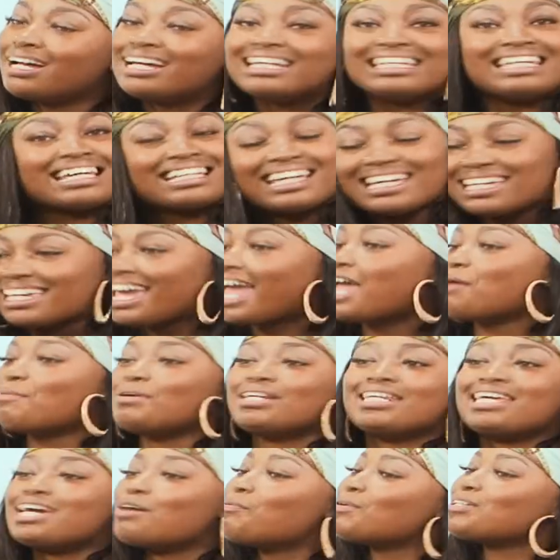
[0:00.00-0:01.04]
Nicki came
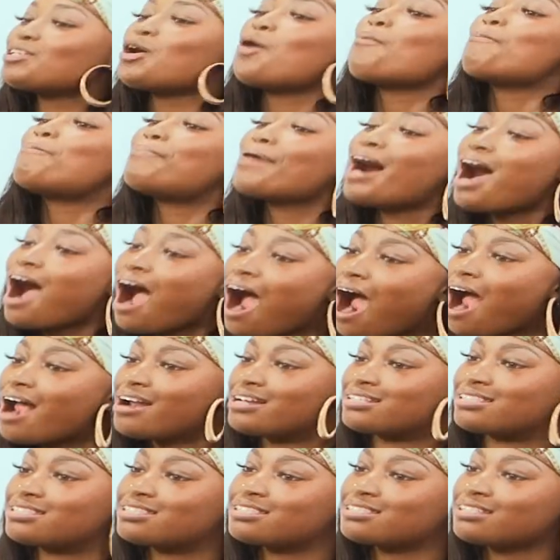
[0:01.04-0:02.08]
in there with no
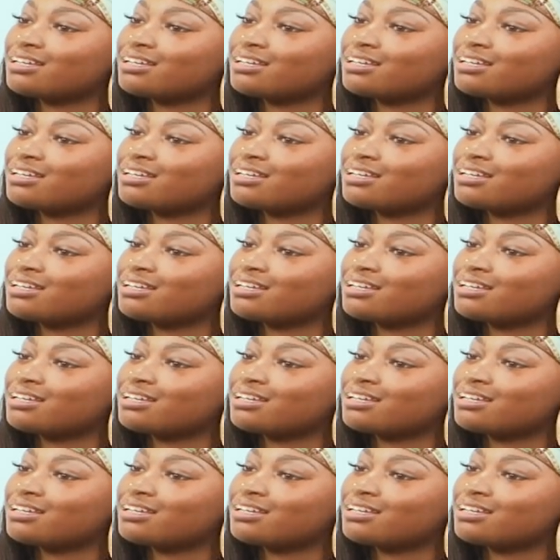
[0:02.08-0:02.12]
bars.